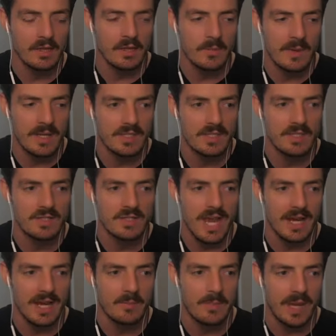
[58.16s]
you mentioned
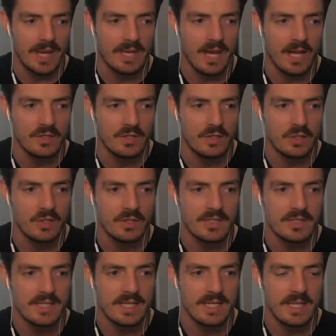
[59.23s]
Jack Becker. Do you
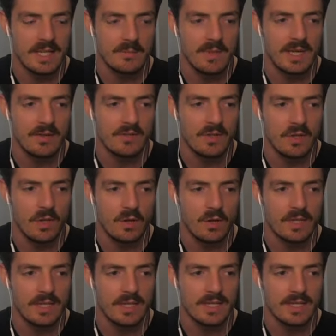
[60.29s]
see him, even though he